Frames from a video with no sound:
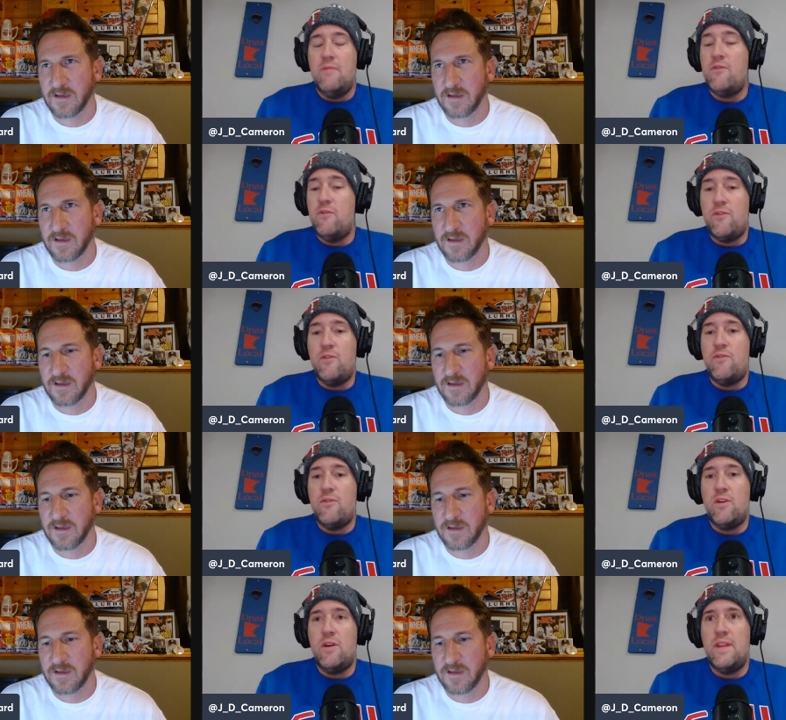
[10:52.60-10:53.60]
Speaker 1: for
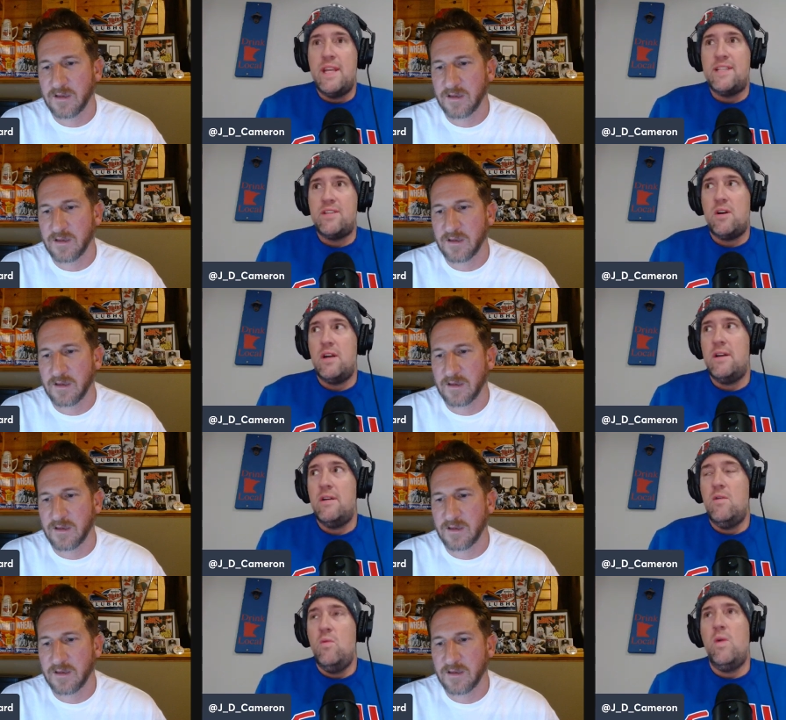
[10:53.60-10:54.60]
for they start
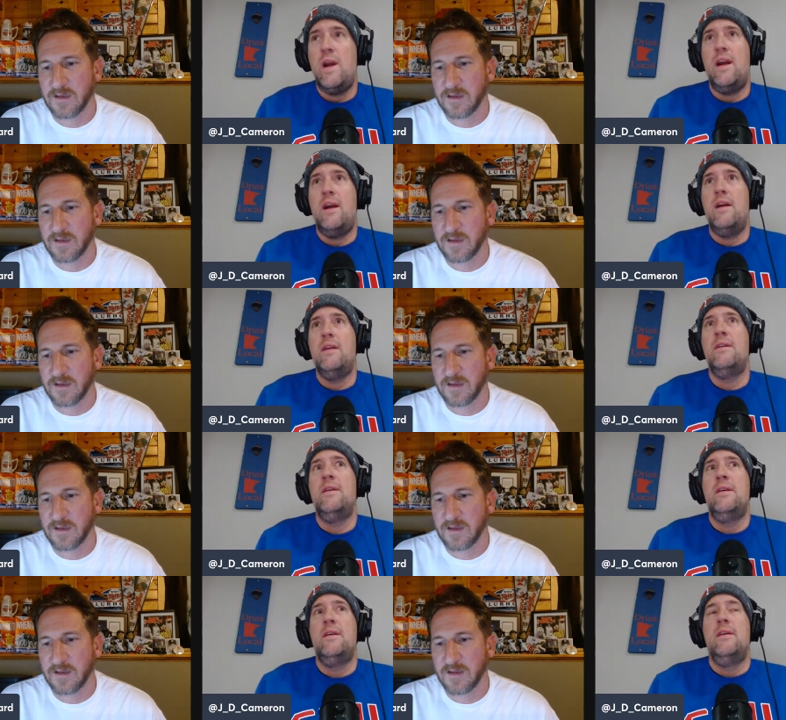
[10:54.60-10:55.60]
where
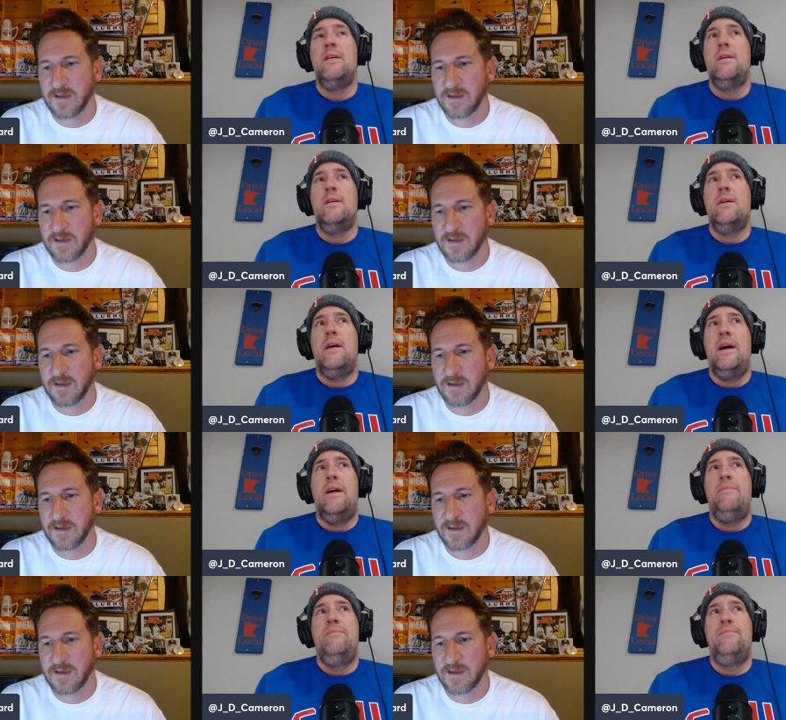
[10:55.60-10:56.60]

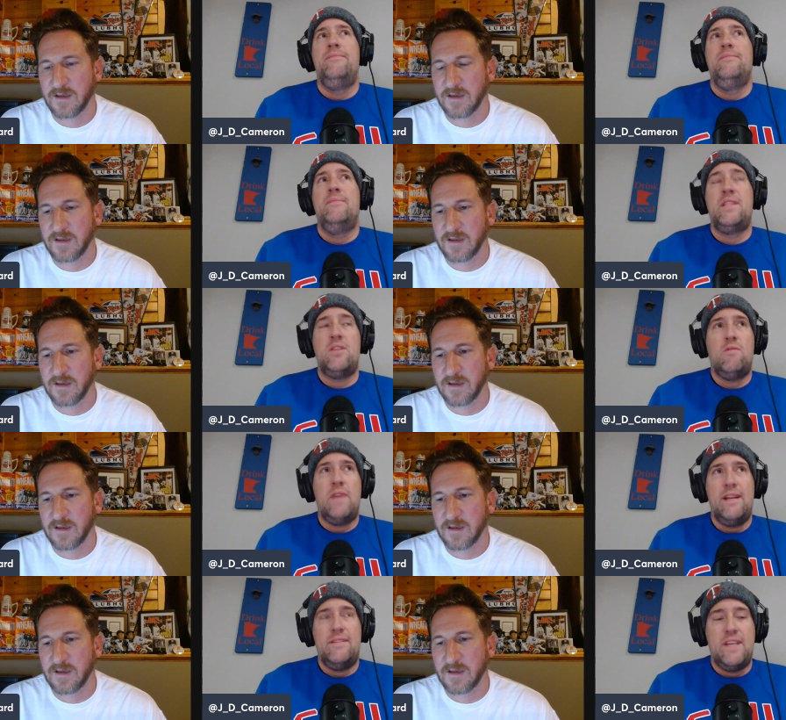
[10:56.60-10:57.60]
um they start
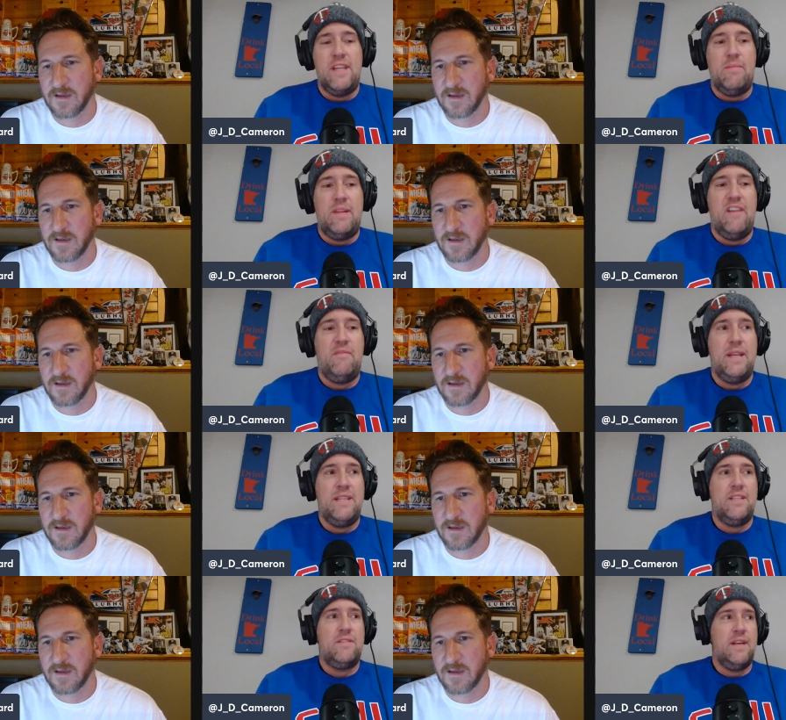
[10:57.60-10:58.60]
right outside the playoff
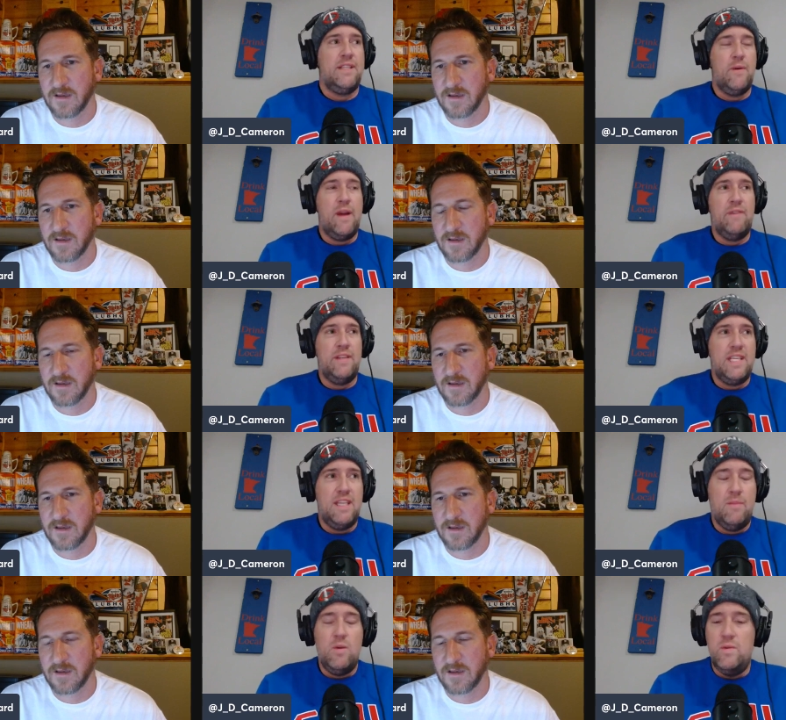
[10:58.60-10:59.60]
places, right? So every
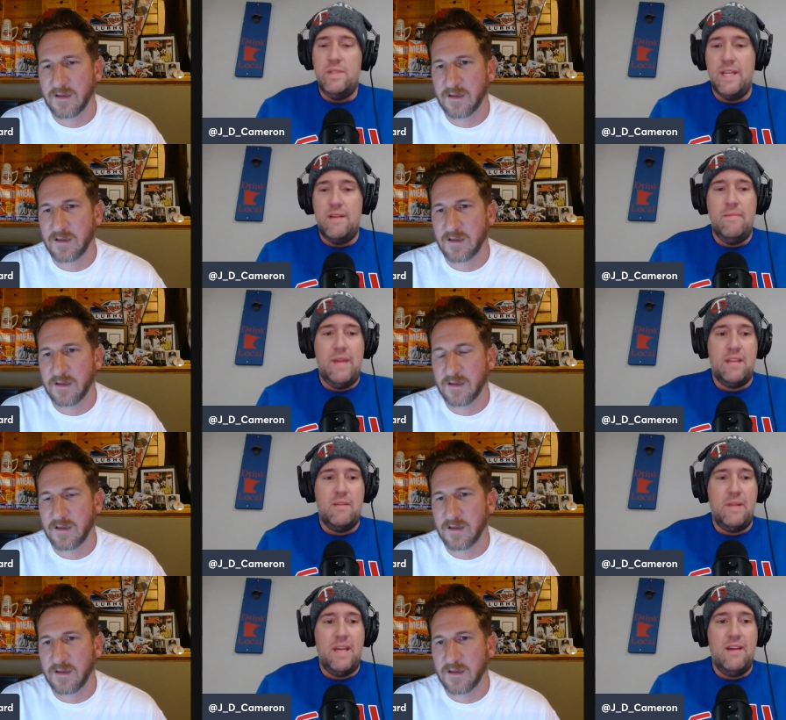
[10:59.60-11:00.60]
team who didn't make the
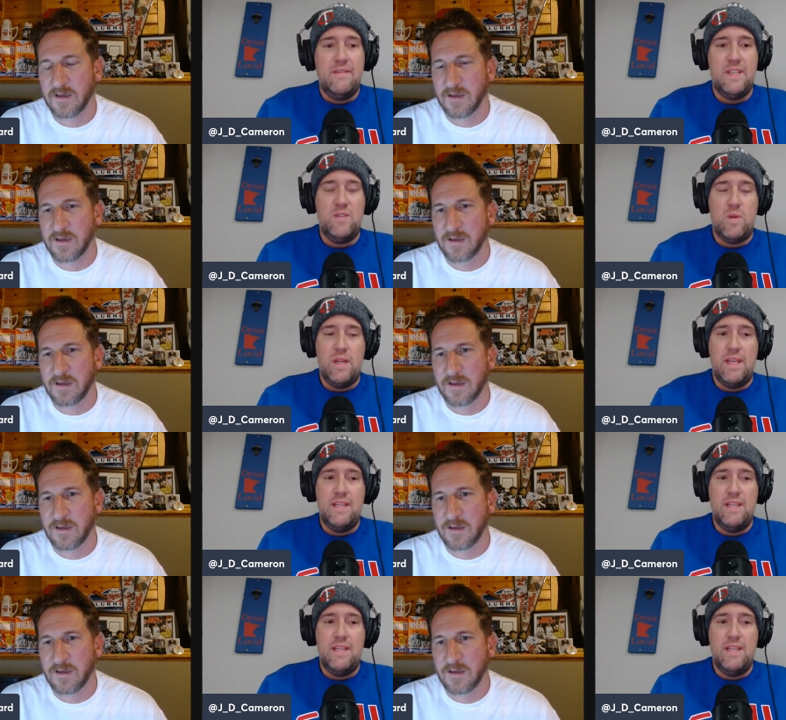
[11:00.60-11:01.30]
playoffs is where they